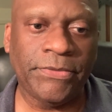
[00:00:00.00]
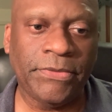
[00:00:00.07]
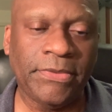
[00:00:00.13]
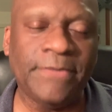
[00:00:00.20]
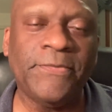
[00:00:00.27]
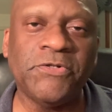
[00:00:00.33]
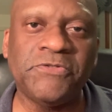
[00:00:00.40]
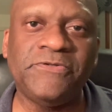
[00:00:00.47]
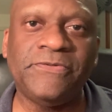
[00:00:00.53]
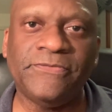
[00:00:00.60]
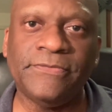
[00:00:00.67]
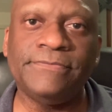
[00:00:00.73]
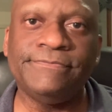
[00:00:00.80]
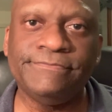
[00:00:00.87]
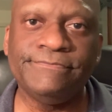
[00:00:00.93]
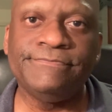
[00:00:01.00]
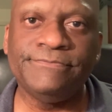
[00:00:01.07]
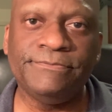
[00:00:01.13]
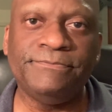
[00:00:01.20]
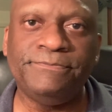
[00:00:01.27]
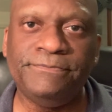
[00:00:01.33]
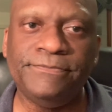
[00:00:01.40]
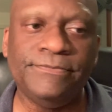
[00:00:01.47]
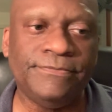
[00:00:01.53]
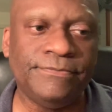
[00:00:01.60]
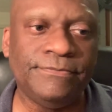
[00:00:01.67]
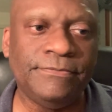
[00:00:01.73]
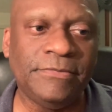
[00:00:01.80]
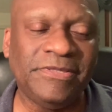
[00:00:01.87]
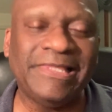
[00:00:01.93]
the most
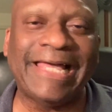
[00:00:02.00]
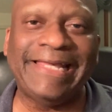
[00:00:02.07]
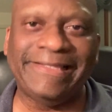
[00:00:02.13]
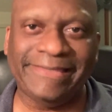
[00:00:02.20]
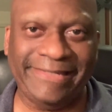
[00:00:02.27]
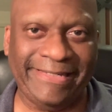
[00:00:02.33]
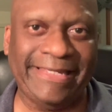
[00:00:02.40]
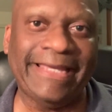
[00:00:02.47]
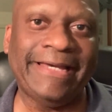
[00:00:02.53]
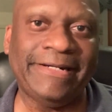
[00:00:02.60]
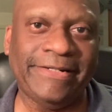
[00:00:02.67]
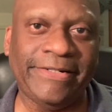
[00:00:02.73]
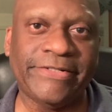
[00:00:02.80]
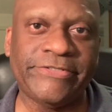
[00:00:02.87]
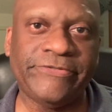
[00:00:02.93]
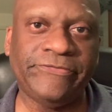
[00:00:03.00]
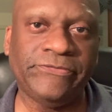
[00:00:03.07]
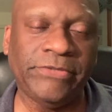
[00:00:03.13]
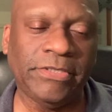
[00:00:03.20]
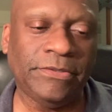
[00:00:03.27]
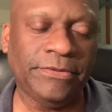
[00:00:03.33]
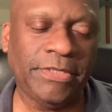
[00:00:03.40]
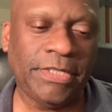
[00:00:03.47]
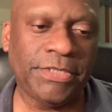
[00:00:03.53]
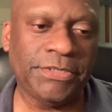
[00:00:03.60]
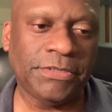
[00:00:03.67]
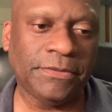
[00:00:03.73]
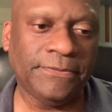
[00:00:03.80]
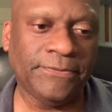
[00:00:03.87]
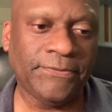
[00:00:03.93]
likely candidates for relocation,